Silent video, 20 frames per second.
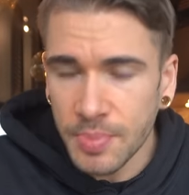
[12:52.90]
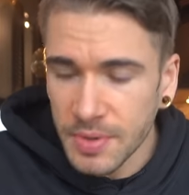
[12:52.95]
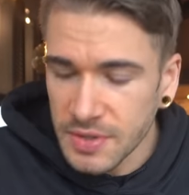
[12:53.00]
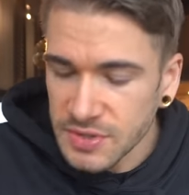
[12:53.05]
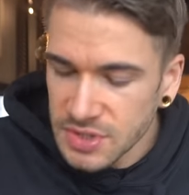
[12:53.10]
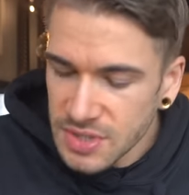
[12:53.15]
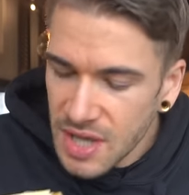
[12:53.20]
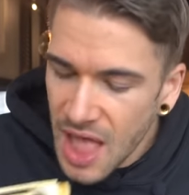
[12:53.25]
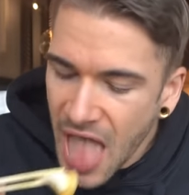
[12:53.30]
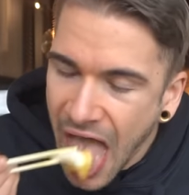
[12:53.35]

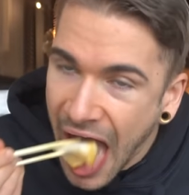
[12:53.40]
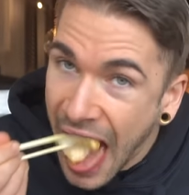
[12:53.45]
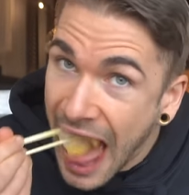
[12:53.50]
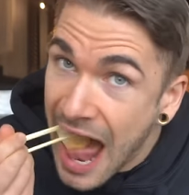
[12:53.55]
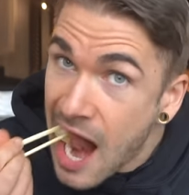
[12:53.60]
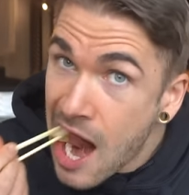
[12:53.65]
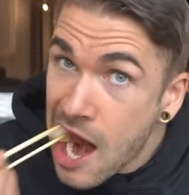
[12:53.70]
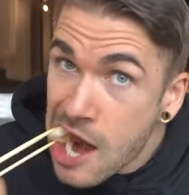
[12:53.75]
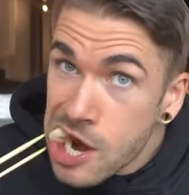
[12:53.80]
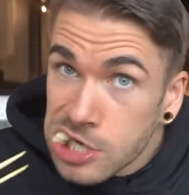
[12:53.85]
person.
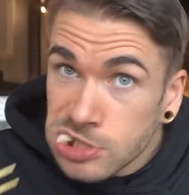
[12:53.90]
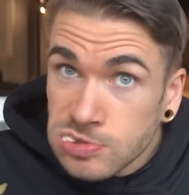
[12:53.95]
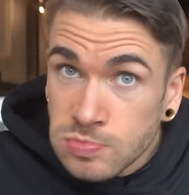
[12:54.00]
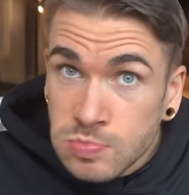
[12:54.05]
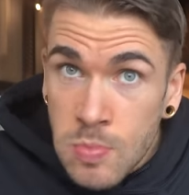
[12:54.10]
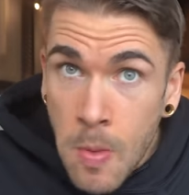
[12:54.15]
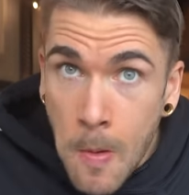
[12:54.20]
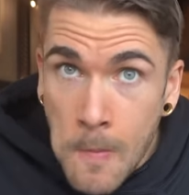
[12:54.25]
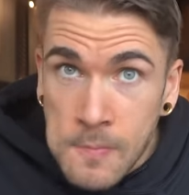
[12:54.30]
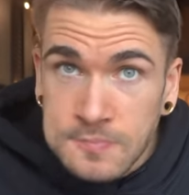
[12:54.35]

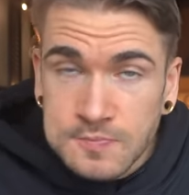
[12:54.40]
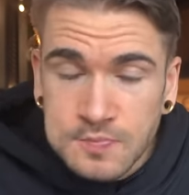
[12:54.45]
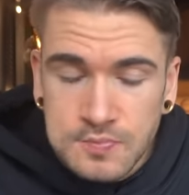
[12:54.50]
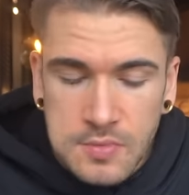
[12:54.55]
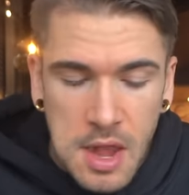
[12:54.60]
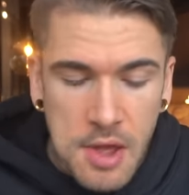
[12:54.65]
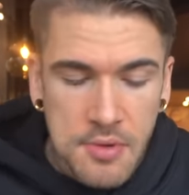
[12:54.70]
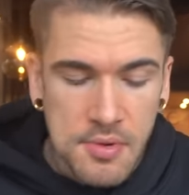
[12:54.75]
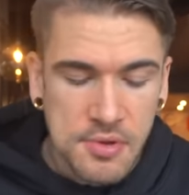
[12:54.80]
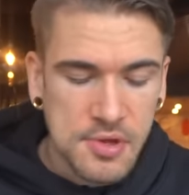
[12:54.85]

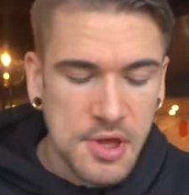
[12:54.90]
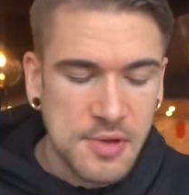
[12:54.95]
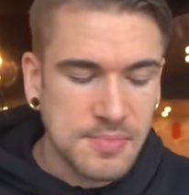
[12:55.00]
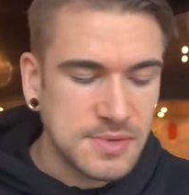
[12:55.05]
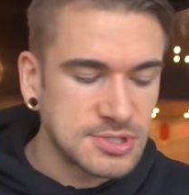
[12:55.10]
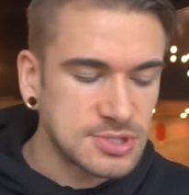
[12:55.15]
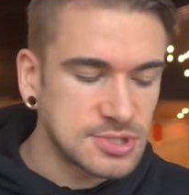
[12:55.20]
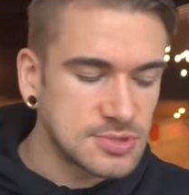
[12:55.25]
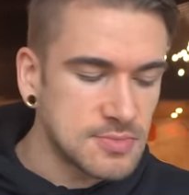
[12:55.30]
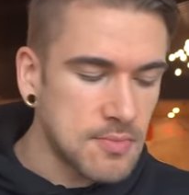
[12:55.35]
I'd rather have my